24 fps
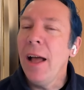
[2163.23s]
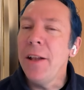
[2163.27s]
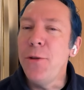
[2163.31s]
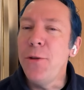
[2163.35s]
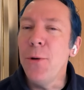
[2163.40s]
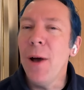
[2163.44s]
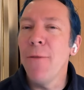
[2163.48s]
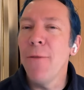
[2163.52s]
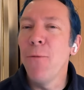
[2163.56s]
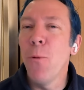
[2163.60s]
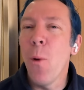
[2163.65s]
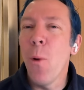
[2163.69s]
I
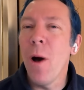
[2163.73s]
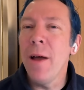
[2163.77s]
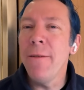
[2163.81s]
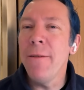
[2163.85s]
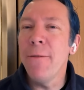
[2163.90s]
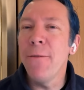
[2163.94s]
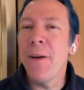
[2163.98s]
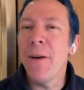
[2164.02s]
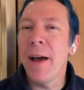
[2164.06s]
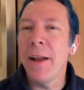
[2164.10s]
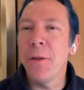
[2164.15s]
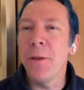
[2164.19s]
do have
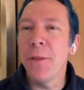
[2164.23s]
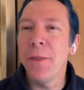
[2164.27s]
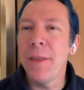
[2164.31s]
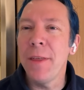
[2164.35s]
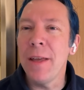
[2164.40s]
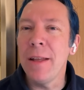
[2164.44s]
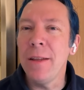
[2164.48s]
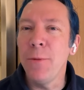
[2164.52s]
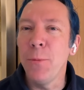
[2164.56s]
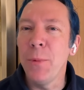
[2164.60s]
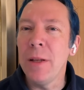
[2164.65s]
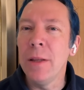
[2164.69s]
one final
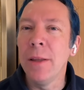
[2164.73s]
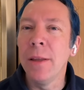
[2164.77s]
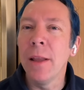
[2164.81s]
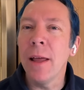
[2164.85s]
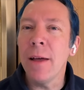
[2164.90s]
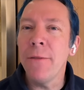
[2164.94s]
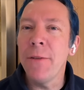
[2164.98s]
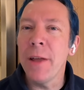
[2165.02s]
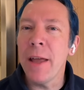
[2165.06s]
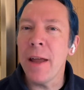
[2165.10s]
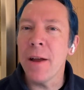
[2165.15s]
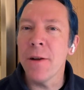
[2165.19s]
thing that we'd
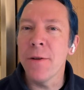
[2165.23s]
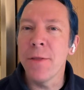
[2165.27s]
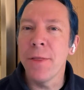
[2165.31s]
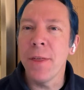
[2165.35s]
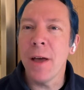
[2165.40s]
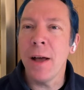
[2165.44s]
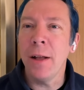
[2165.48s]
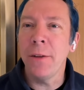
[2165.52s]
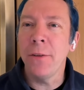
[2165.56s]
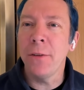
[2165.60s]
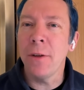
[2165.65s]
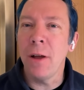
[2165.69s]
love to get your
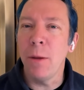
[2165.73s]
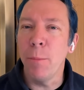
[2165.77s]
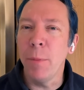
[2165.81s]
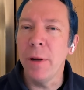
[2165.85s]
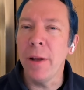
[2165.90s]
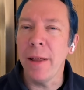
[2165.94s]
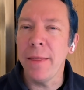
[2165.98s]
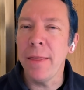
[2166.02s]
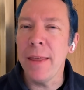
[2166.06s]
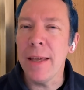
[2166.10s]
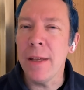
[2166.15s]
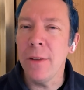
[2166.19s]
thoughts
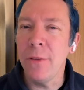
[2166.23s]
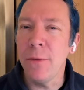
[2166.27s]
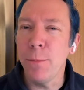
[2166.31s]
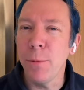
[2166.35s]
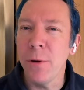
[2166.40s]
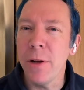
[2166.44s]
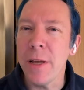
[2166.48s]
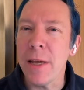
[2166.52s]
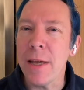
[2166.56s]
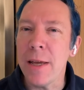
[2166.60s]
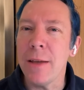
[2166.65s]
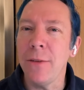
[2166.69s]
on, but I think
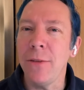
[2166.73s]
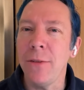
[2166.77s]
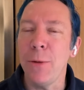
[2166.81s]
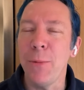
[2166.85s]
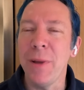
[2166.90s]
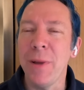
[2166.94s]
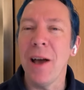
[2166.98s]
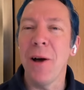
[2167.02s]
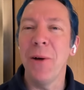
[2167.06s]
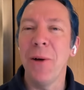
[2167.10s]
it's pretty easy.